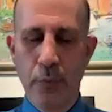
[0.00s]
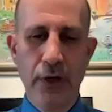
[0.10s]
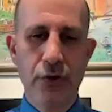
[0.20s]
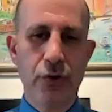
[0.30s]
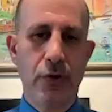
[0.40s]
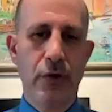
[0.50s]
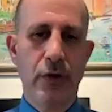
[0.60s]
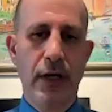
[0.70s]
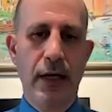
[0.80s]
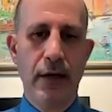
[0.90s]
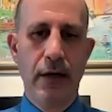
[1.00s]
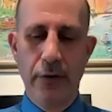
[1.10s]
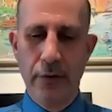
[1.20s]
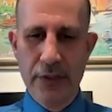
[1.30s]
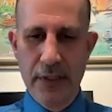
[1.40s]
pressure and
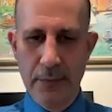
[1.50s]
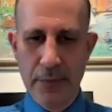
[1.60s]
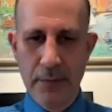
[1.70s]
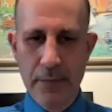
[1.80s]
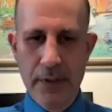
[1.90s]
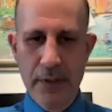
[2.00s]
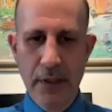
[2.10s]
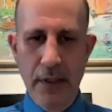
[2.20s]
other symptoms.